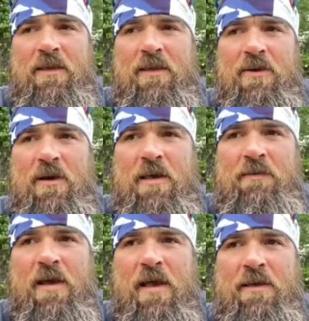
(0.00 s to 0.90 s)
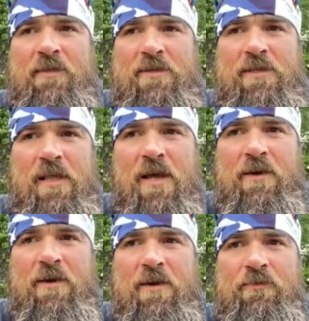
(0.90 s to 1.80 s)
there's a lot
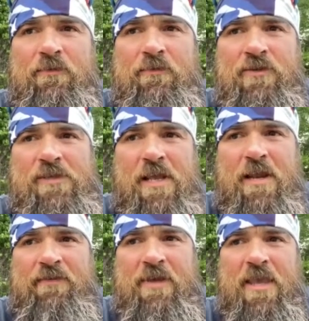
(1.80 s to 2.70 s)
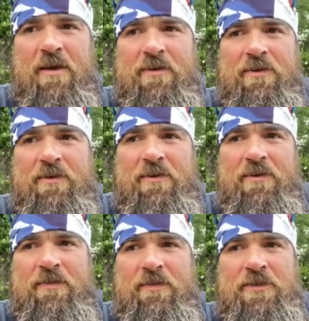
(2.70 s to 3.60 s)
of River Angels that I've encountered that I
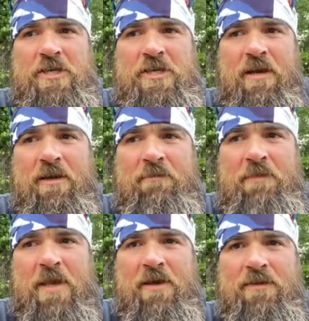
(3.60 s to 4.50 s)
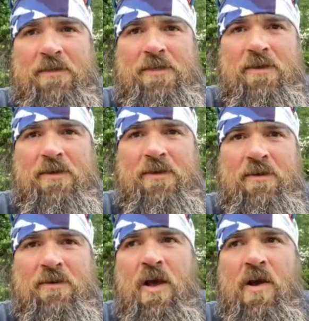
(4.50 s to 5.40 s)
haven't shouted them out. So
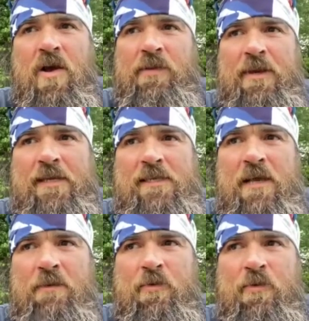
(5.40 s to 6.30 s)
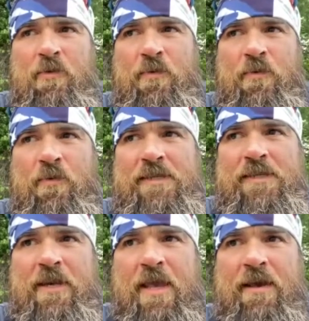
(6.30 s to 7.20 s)
over the next couple of weeks, every
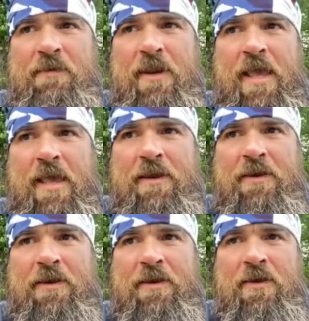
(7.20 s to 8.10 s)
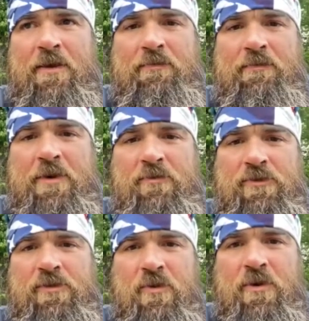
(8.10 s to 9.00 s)
day, I'm going to add another River Angel
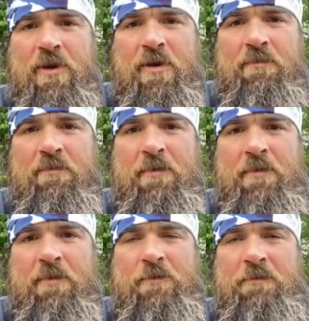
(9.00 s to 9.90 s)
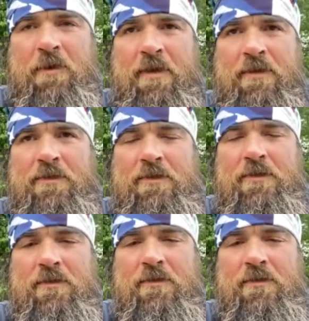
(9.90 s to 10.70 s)
story on my Facebook page.